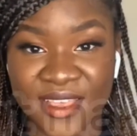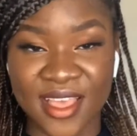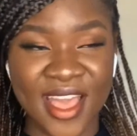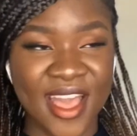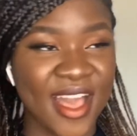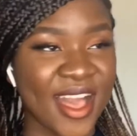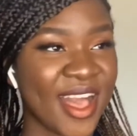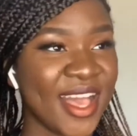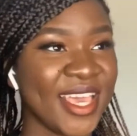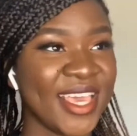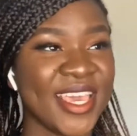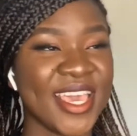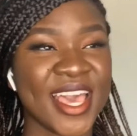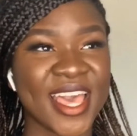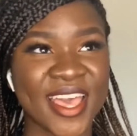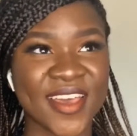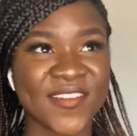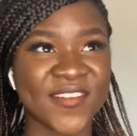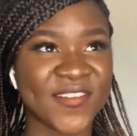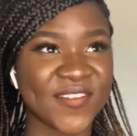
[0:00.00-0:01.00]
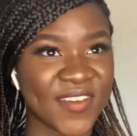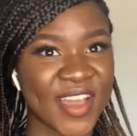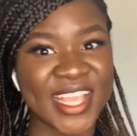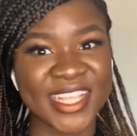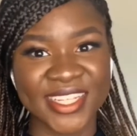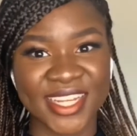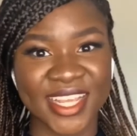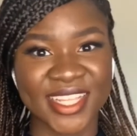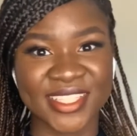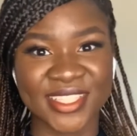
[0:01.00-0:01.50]
I find
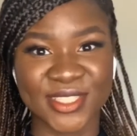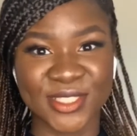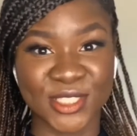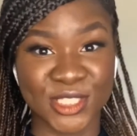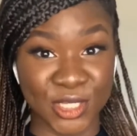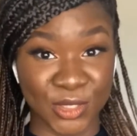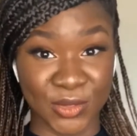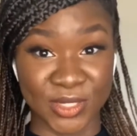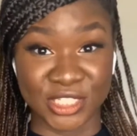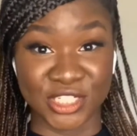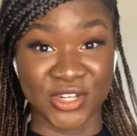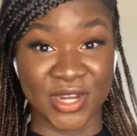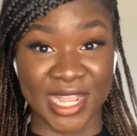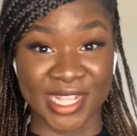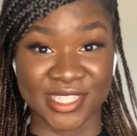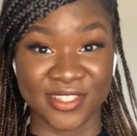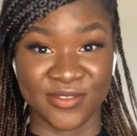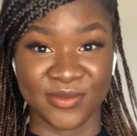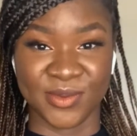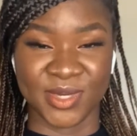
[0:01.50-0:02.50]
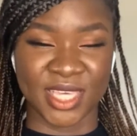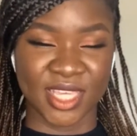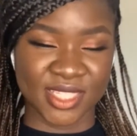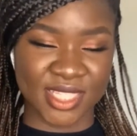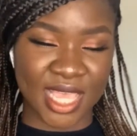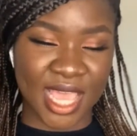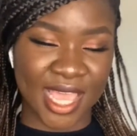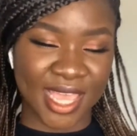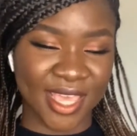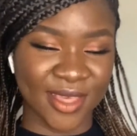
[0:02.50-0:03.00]
that so attractive because
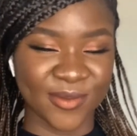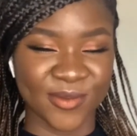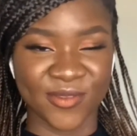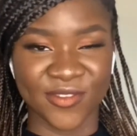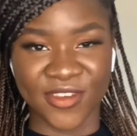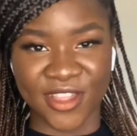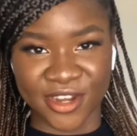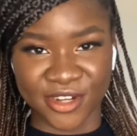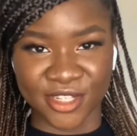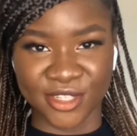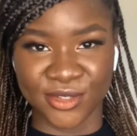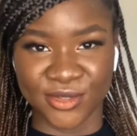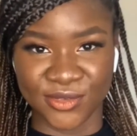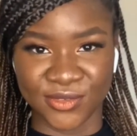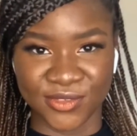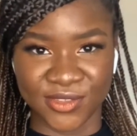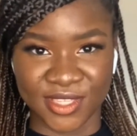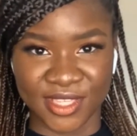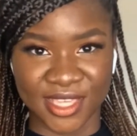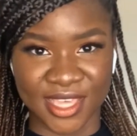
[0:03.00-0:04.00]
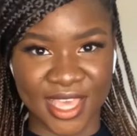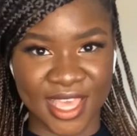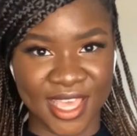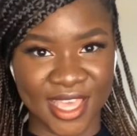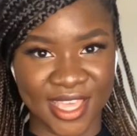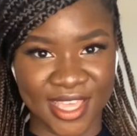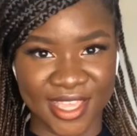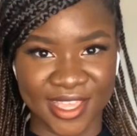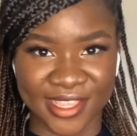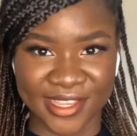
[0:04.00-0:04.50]
I am very goofy,
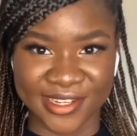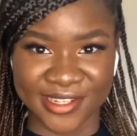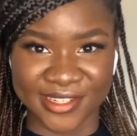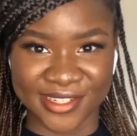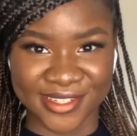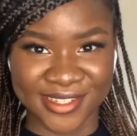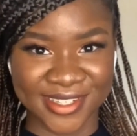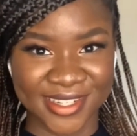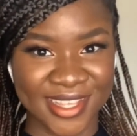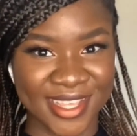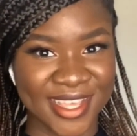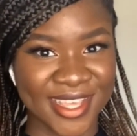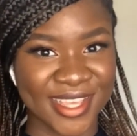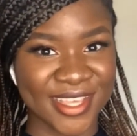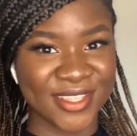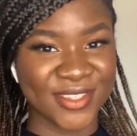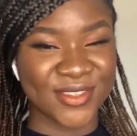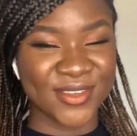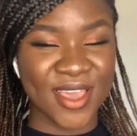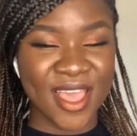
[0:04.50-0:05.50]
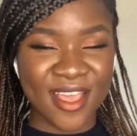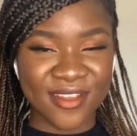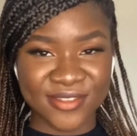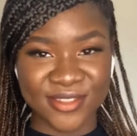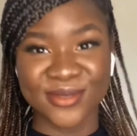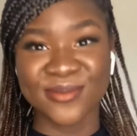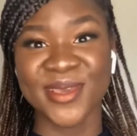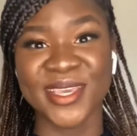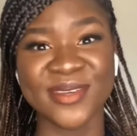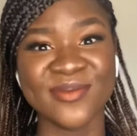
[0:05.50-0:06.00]
and you have to
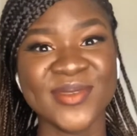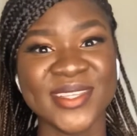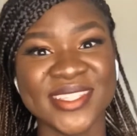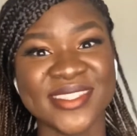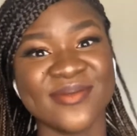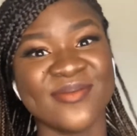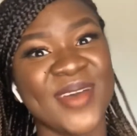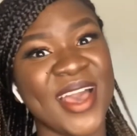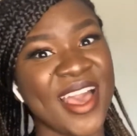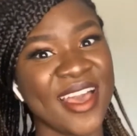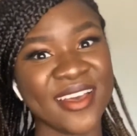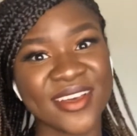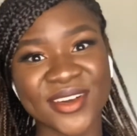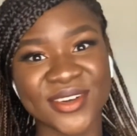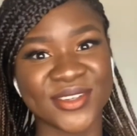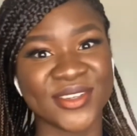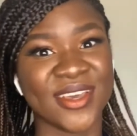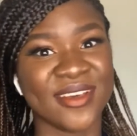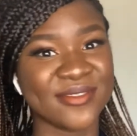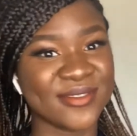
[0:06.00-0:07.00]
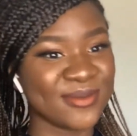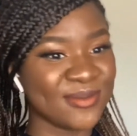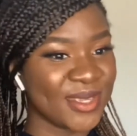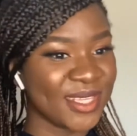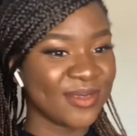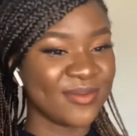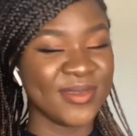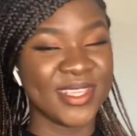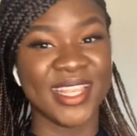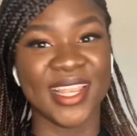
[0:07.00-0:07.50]
make me smile, you have to make
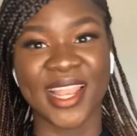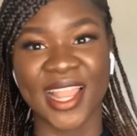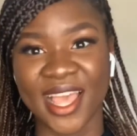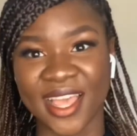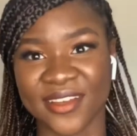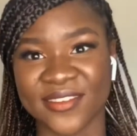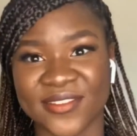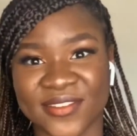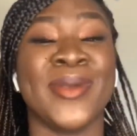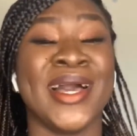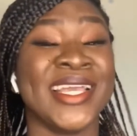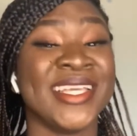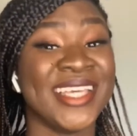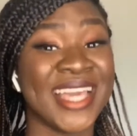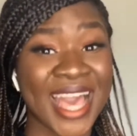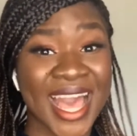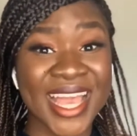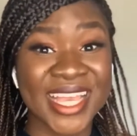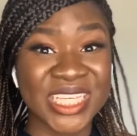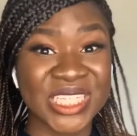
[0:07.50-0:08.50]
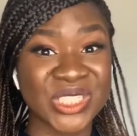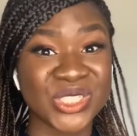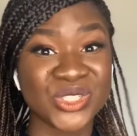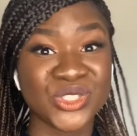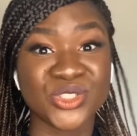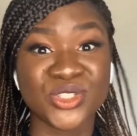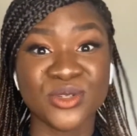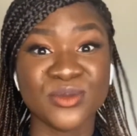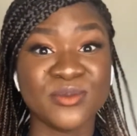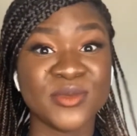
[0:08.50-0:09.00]
me laugh. My guy, you
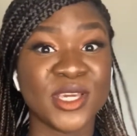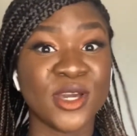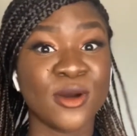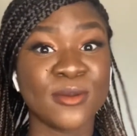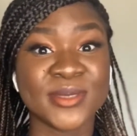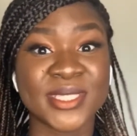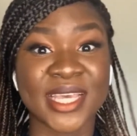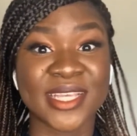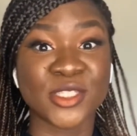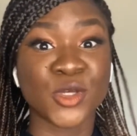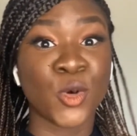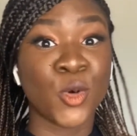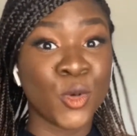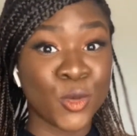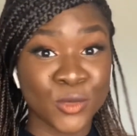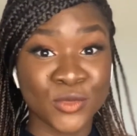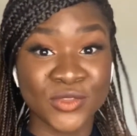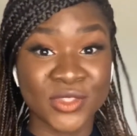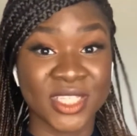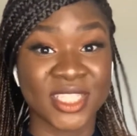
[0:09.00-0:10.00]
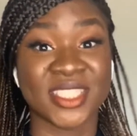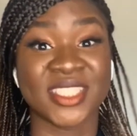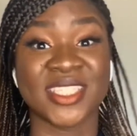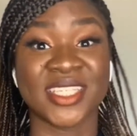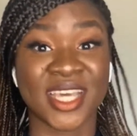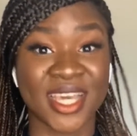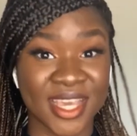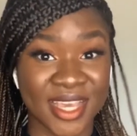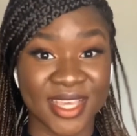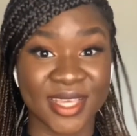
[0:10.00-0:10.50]
shouldn't be uptight all the
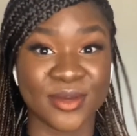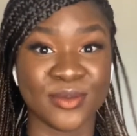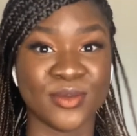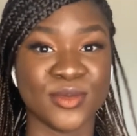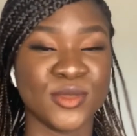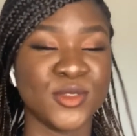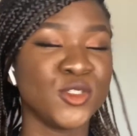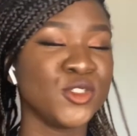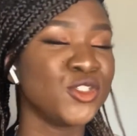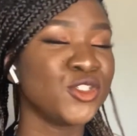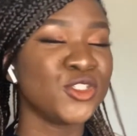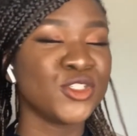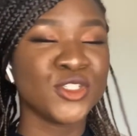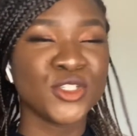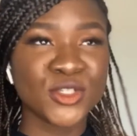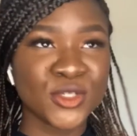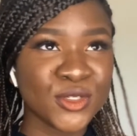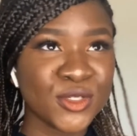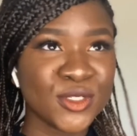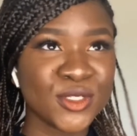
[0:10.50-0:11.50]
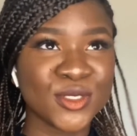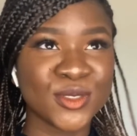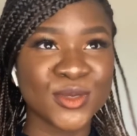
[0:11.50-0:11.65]
time. You should